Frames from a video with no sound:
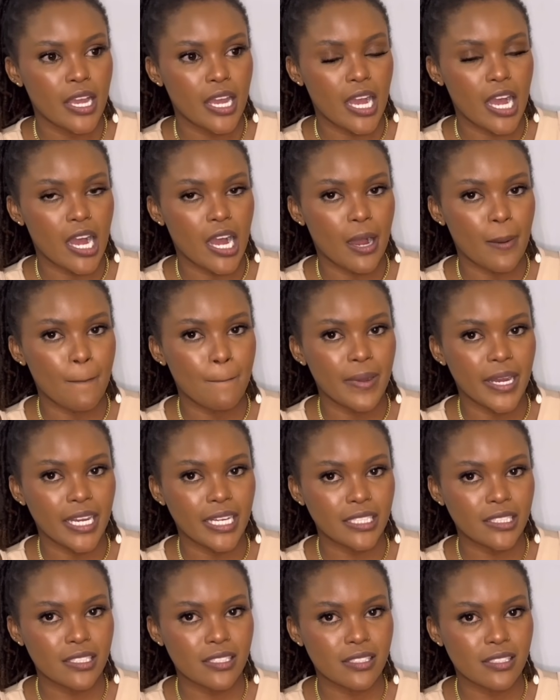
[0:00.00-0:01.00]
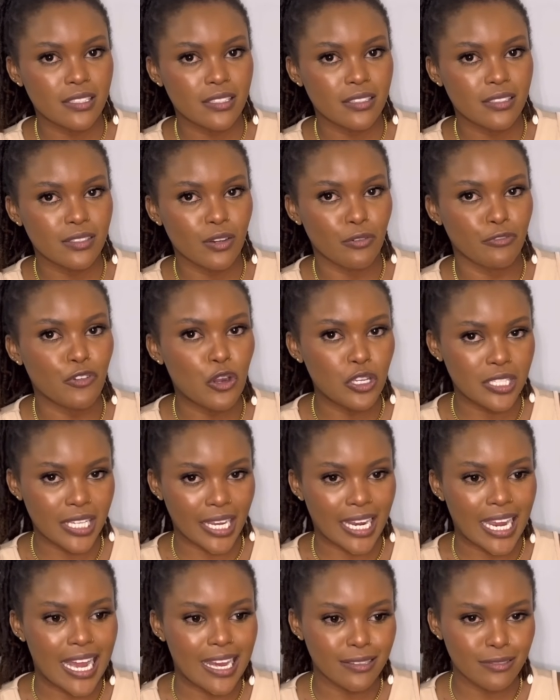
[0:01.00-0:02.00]
Uh but of course I
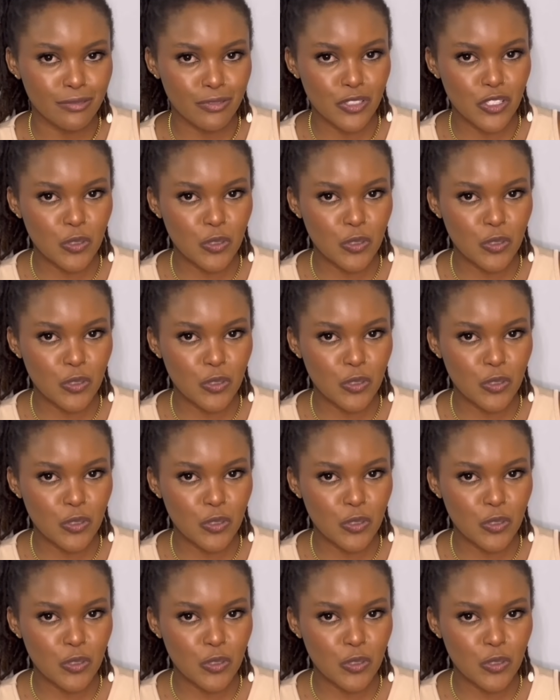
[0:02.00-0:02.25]
can't